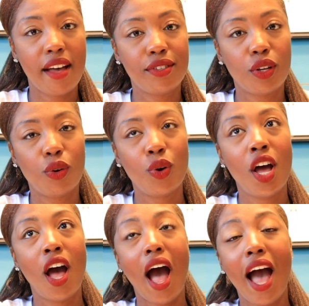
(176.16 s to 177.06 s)
So
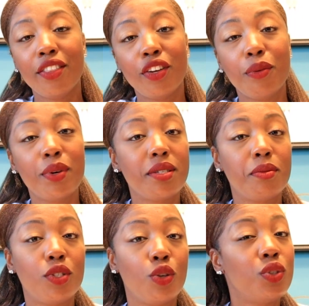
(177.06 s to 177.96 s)
I thought it was
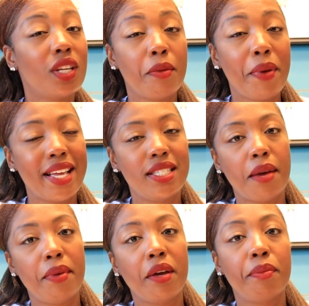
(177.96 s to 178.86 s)
due to the
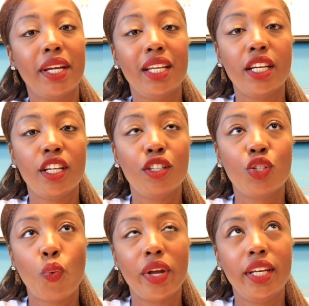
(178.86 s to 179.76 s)
pandemic, but in
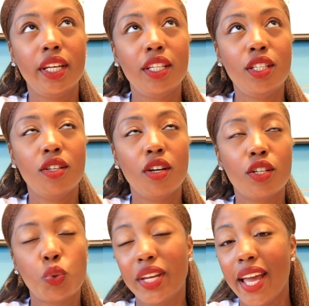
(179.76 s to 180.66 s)

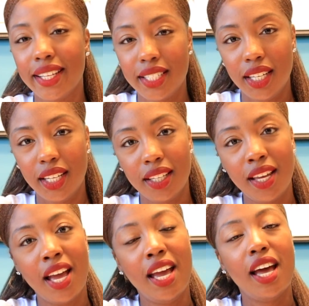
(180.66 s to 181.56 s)
2018,
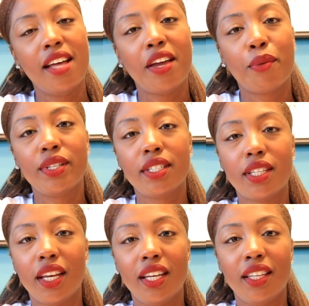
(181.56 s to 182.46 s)
there was a
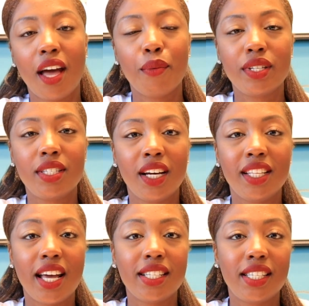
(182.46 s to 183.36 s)
study that was done
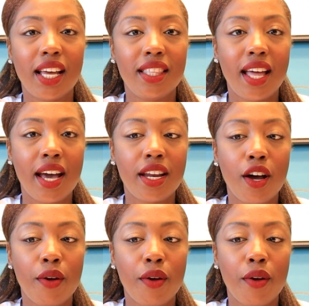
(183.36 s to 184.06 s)
that said that